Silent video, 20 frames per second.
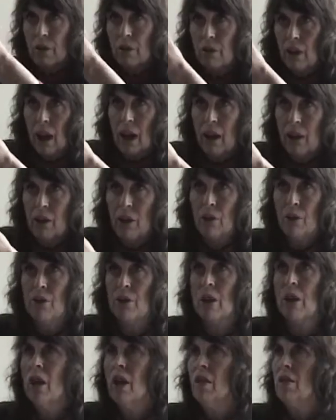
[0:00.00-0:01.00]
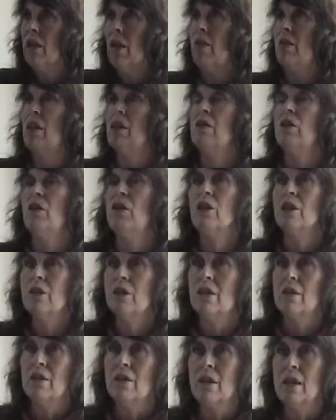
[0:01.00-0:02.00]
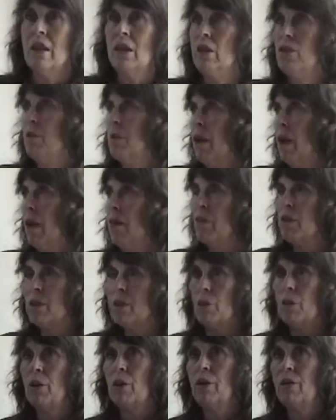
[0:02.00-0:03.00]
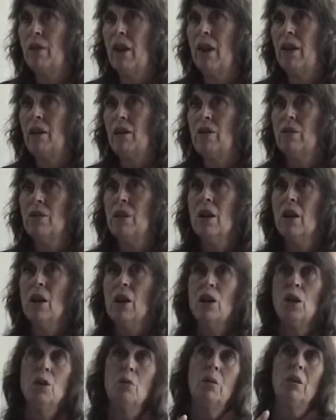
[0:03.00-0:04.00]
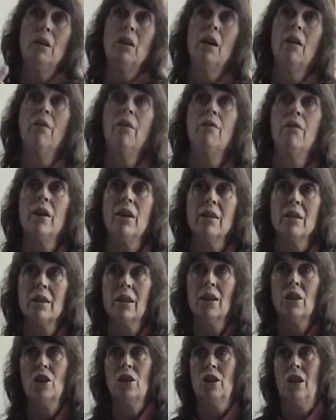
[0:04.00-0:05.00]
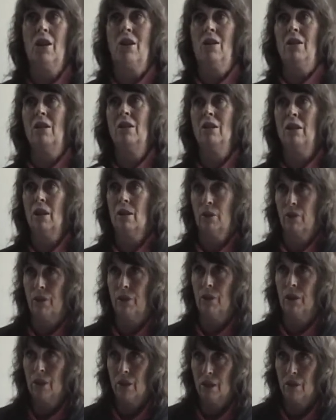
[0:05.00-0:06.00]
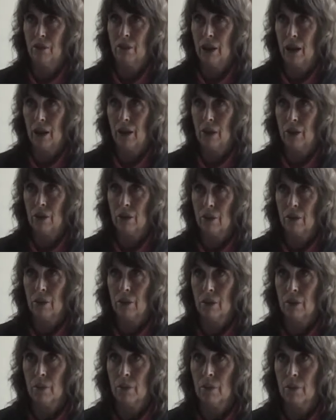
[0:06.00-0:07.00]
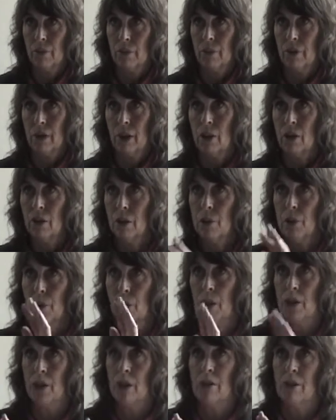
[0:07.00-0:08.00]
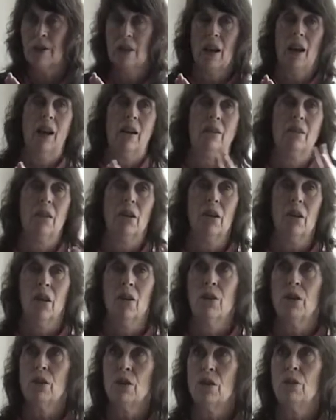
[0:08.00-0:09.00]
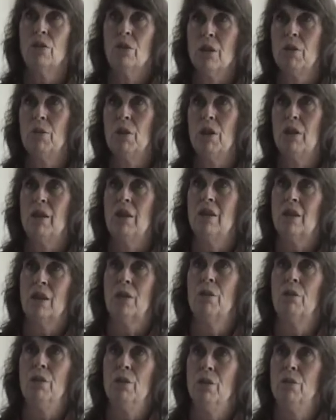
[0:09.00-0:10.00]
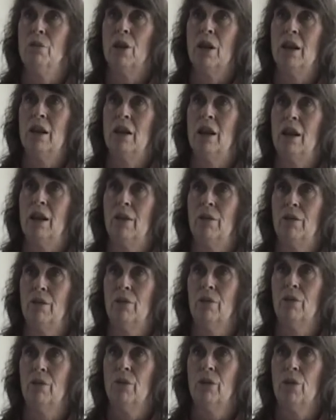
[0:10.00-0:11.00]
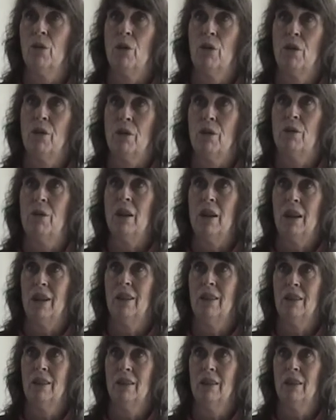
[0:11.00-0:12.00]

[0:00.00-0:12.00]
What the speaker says: the values. They then look to see, do we have similar values? Do enough of us share enough values? Here's some questions to ask. Are there 2 communities in the room right now? Or 3?